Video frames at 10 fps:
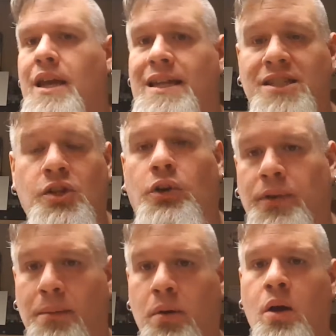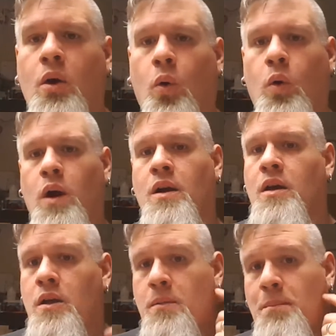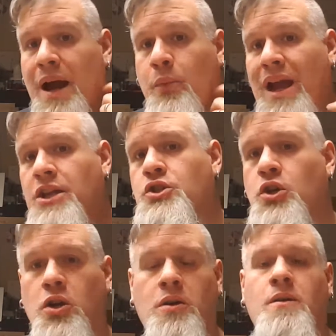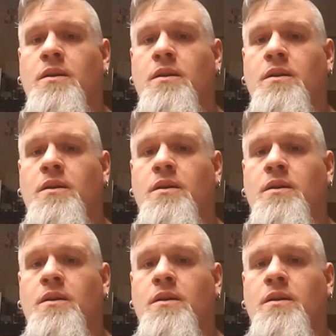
insult him. Or my ranger,